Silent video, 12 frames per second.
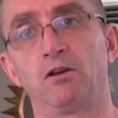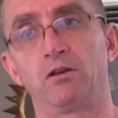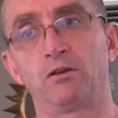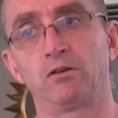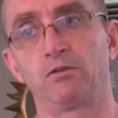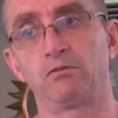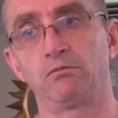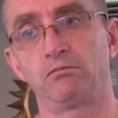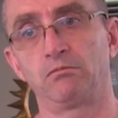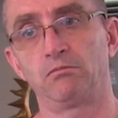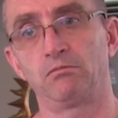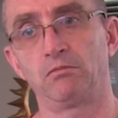are
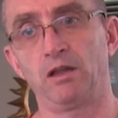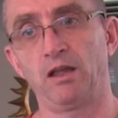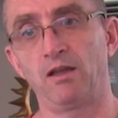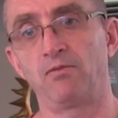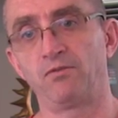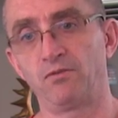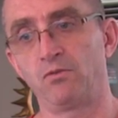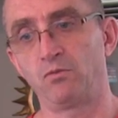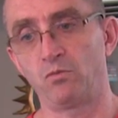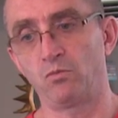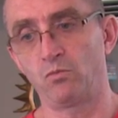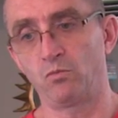have
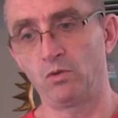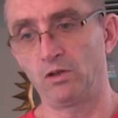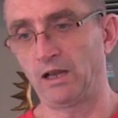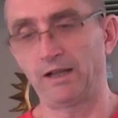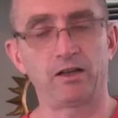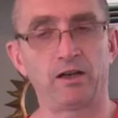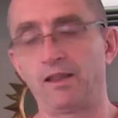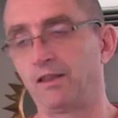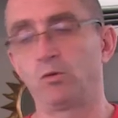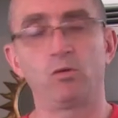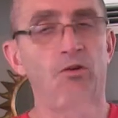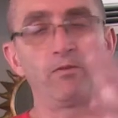like another
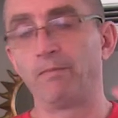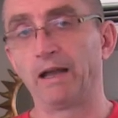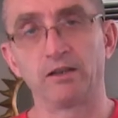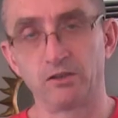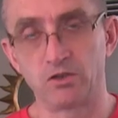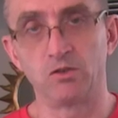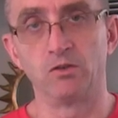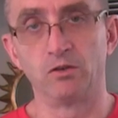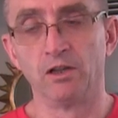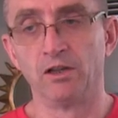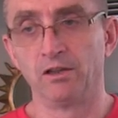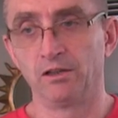order of magnitude
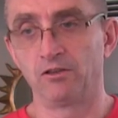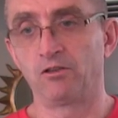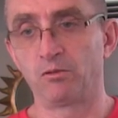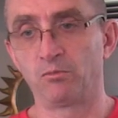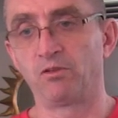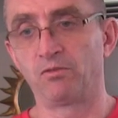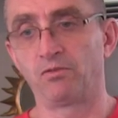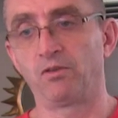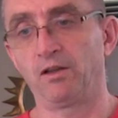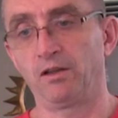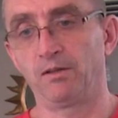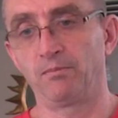in terms of
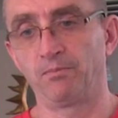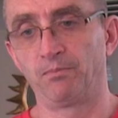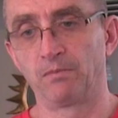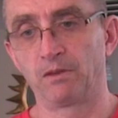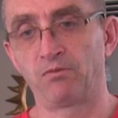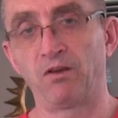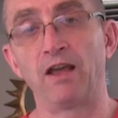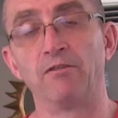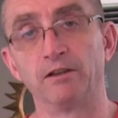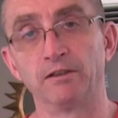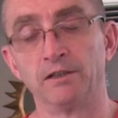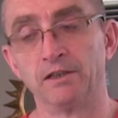um,
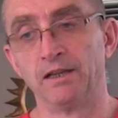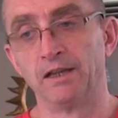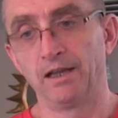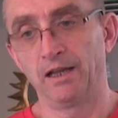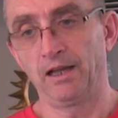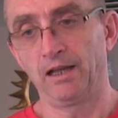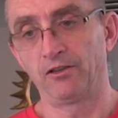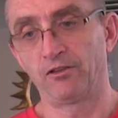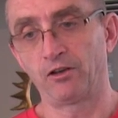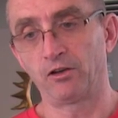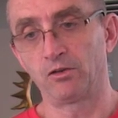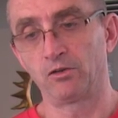flavor, and
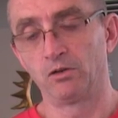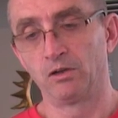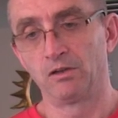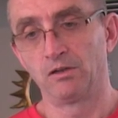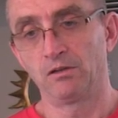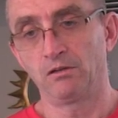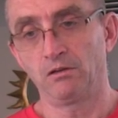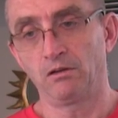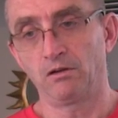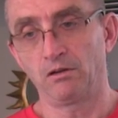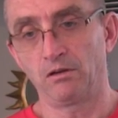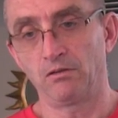so
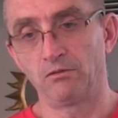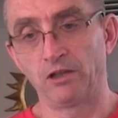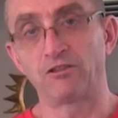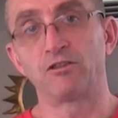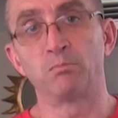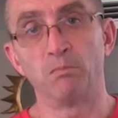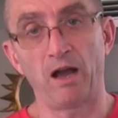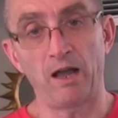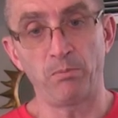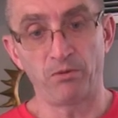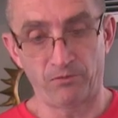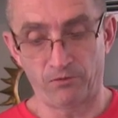this is my
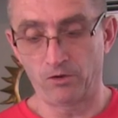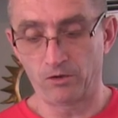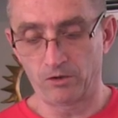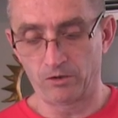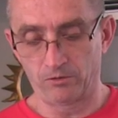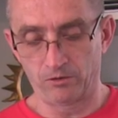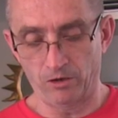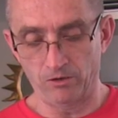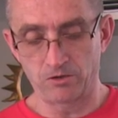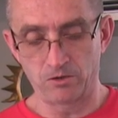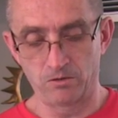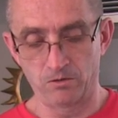preferred
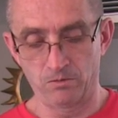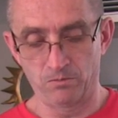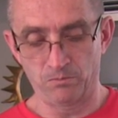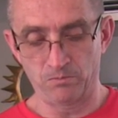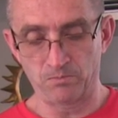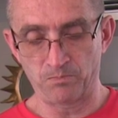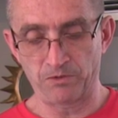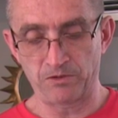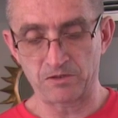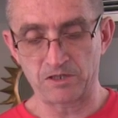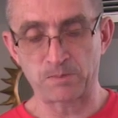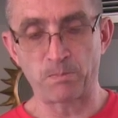go-to
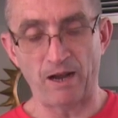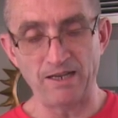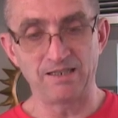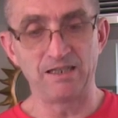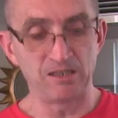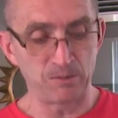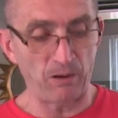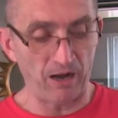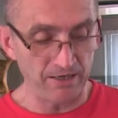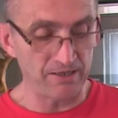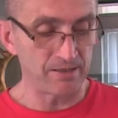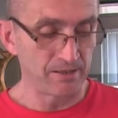spicy
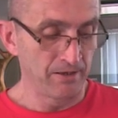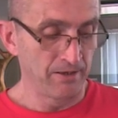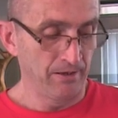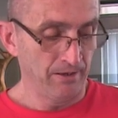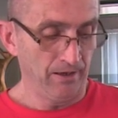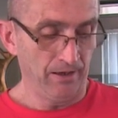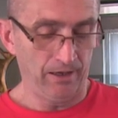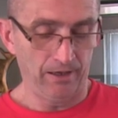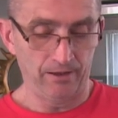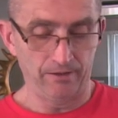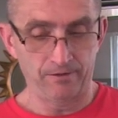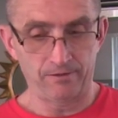spice.
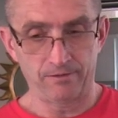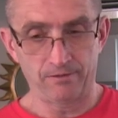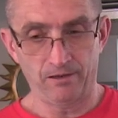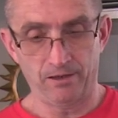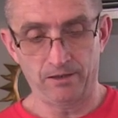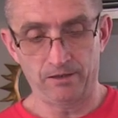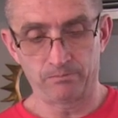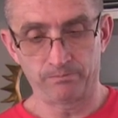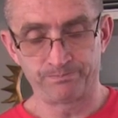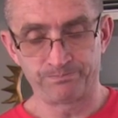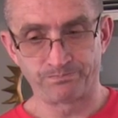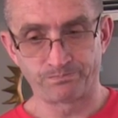And um,